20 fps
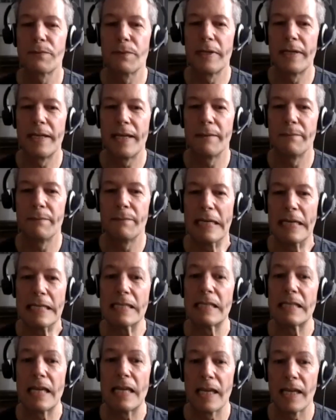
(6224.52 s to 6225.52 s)
want to end by
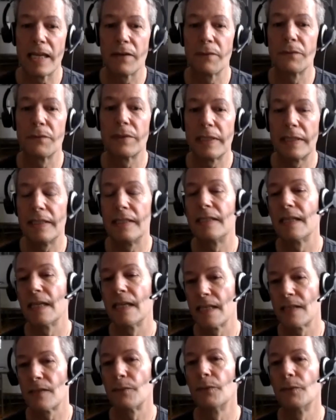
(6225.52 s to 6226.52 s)
saying it really
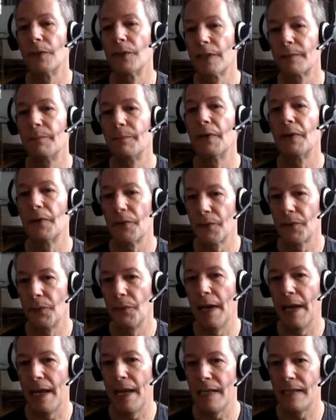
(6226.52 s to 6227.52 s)
does work both
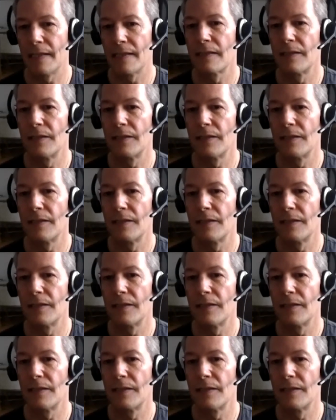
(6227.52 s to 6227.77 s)
ways.